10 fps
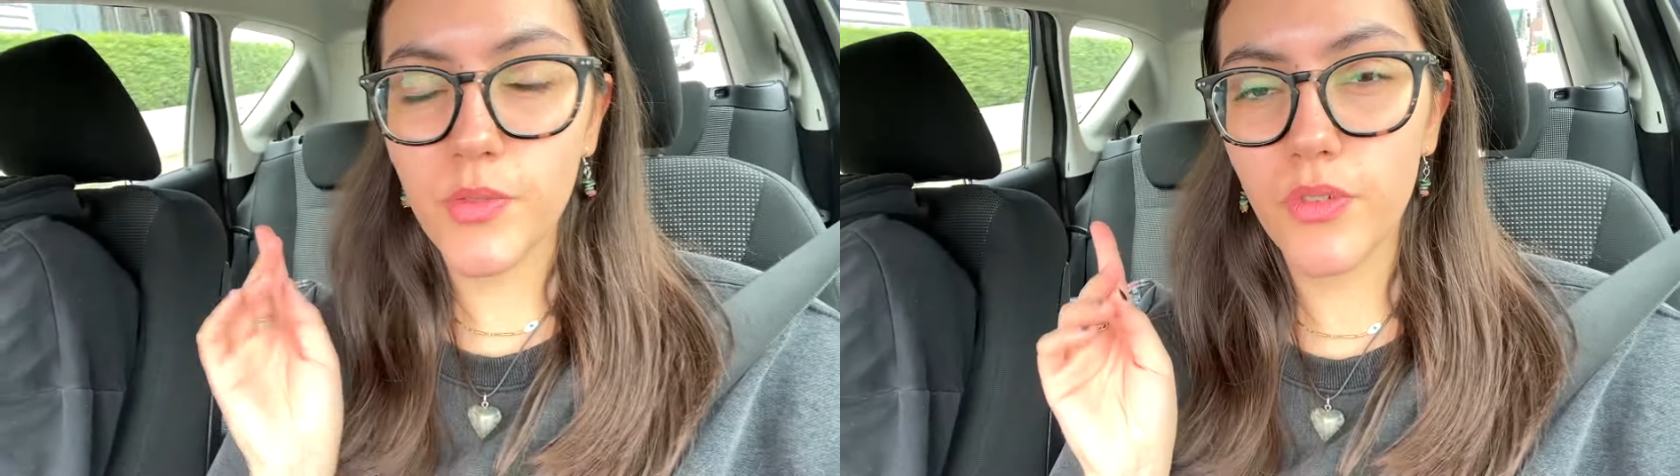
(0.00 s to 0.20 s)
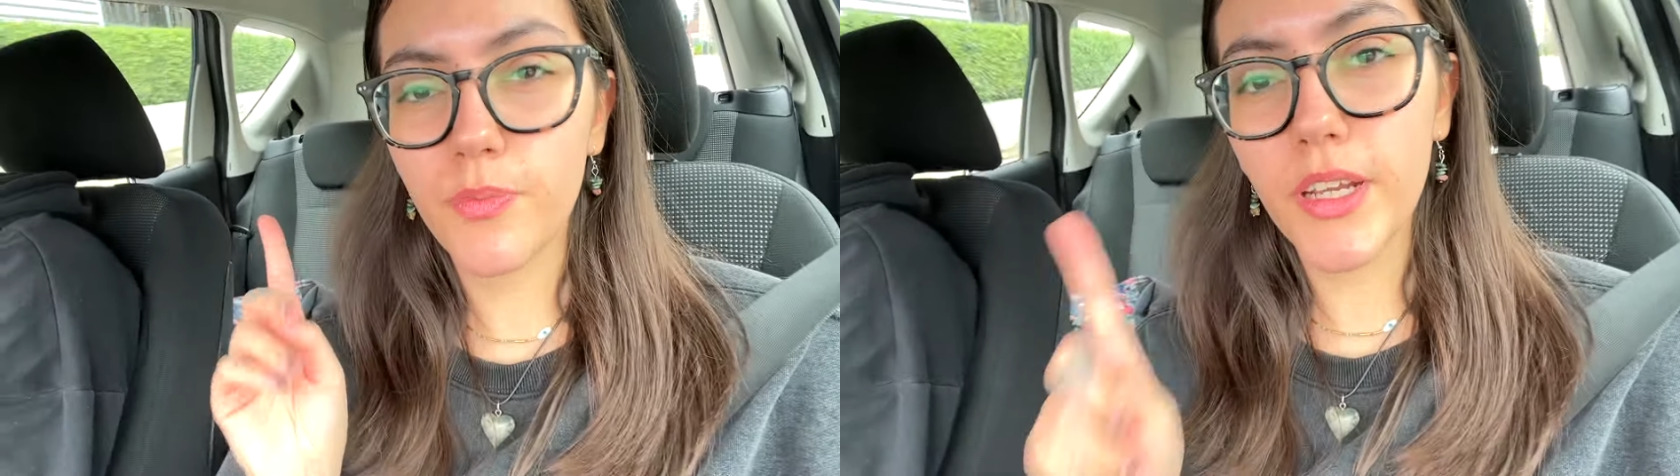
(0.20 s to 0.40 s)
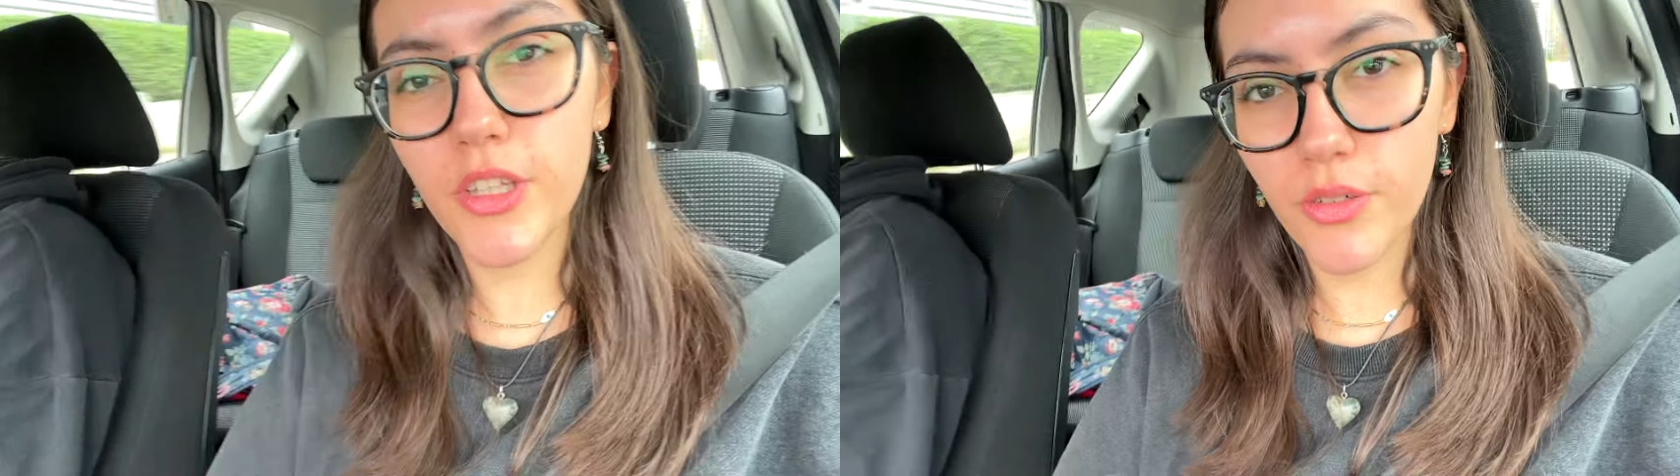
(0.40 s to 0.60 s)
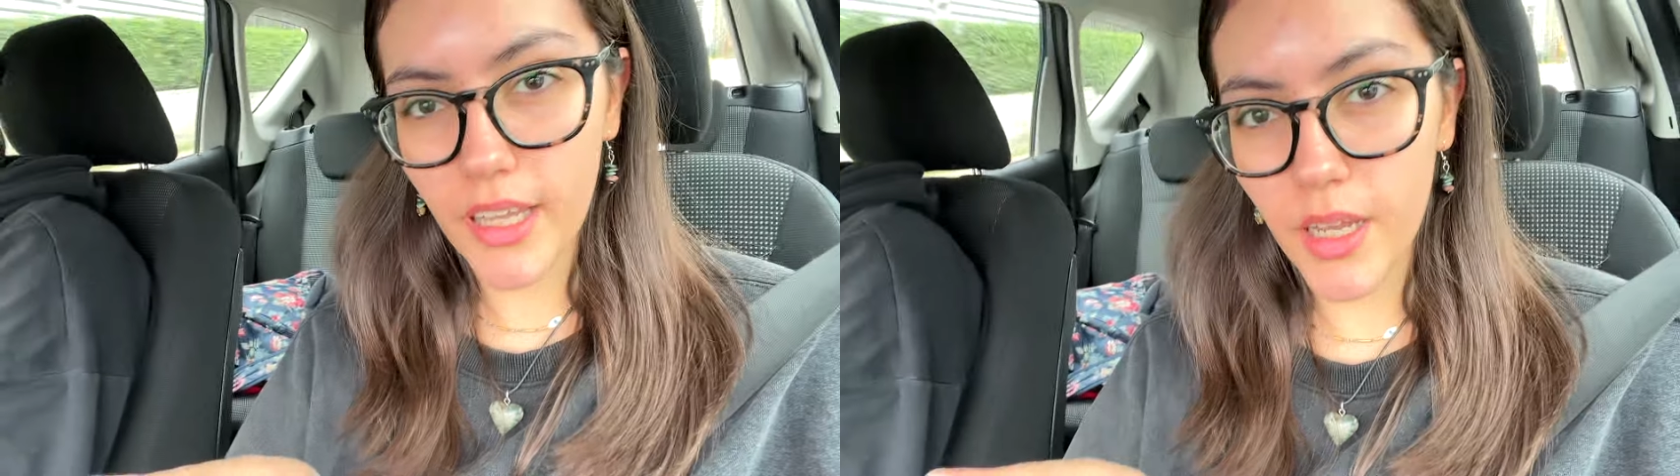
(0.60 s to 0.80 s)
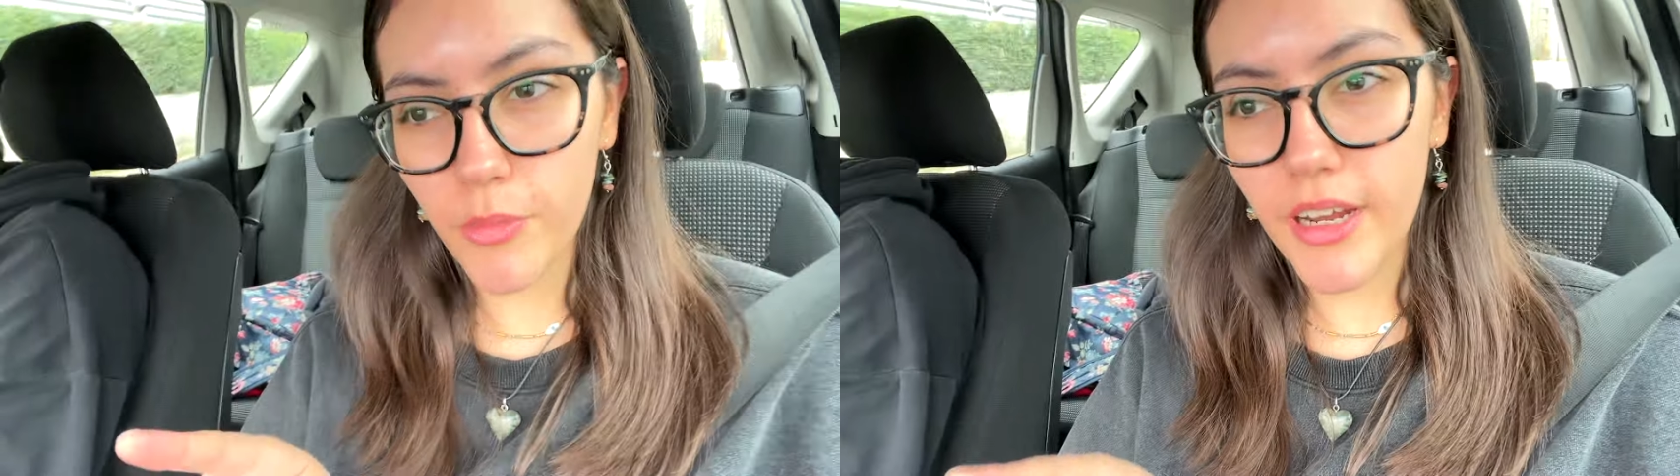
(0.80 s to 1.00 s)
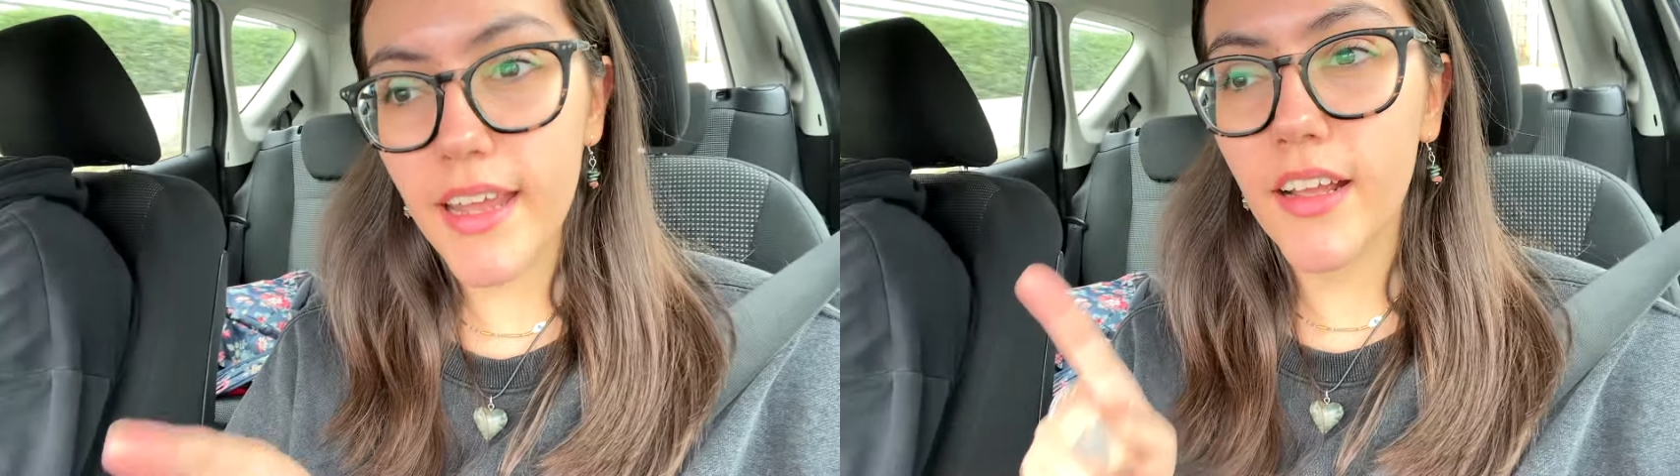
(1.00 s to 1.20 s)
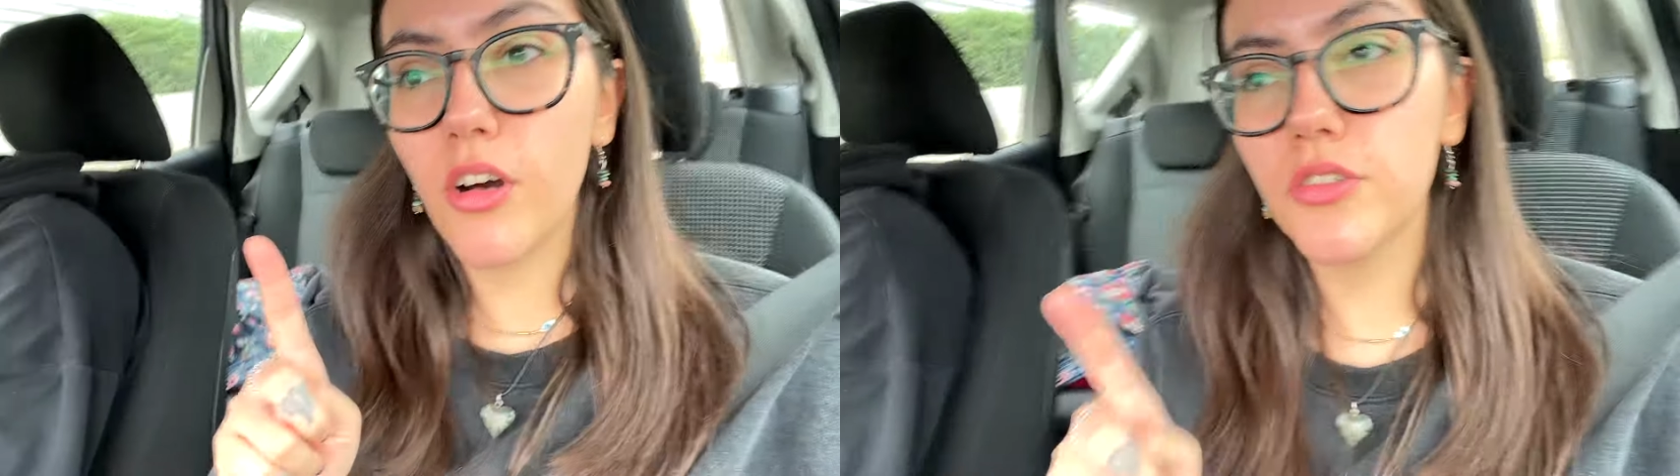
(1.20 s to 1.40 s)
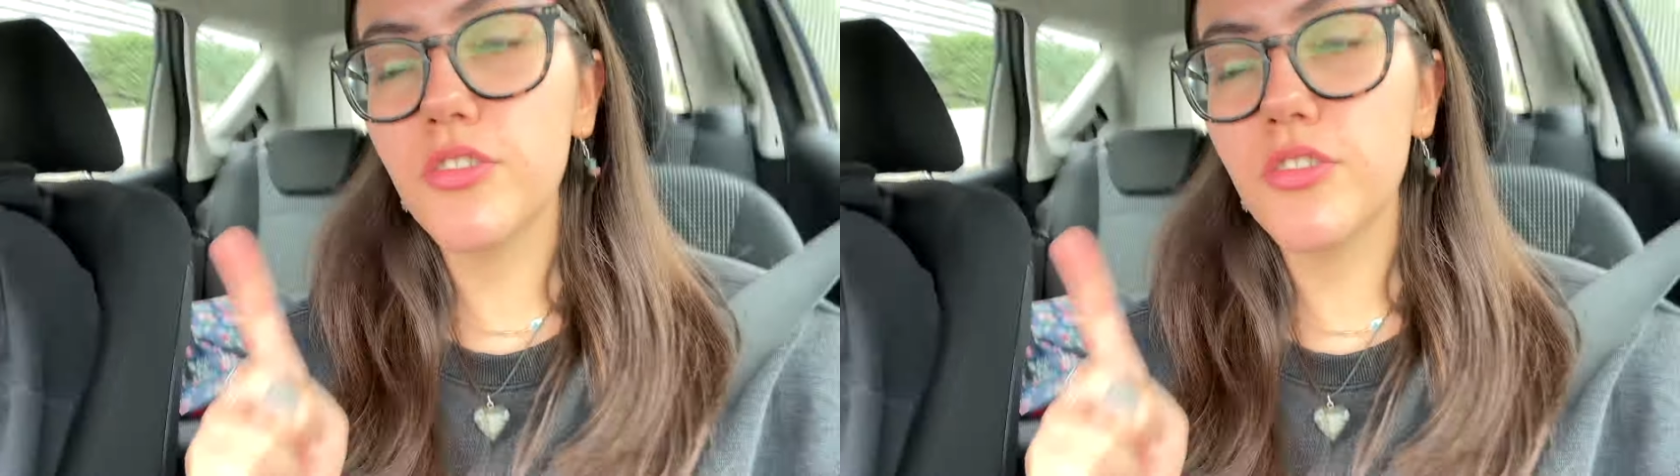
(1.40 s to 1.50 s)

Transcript: with my new camera and I also